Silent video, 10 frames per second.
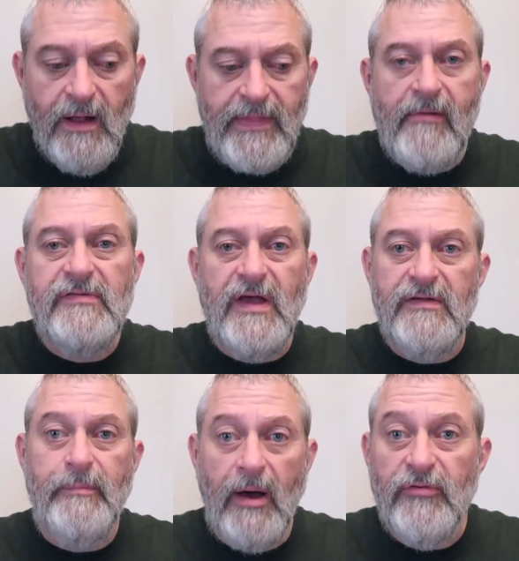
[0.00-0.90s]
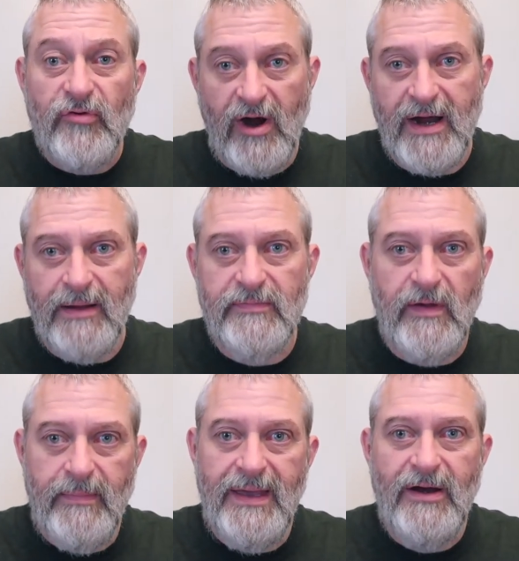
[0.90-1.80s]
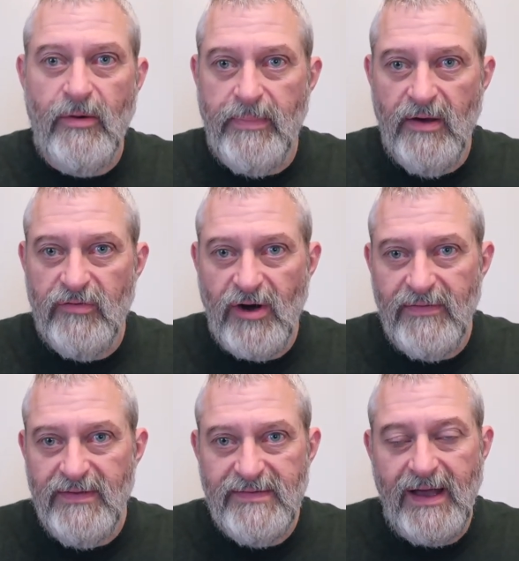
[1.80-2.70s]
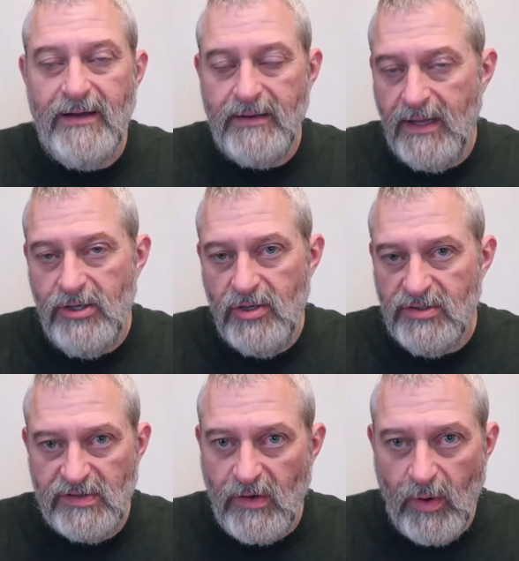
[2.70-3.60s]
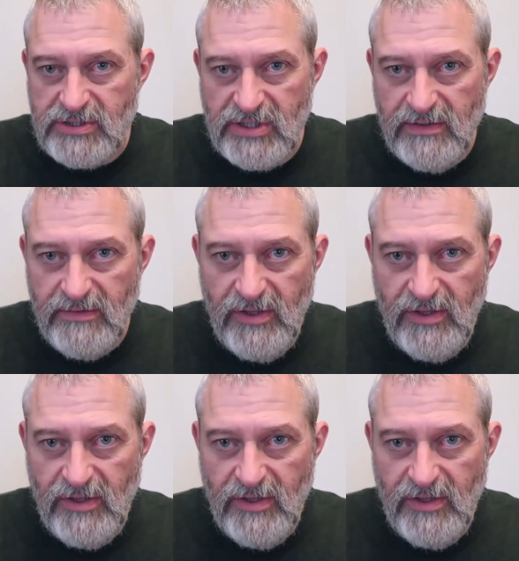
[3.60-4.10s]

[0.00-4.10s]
That was us both trying them. So me and her both tried these out, and you can just go watch that.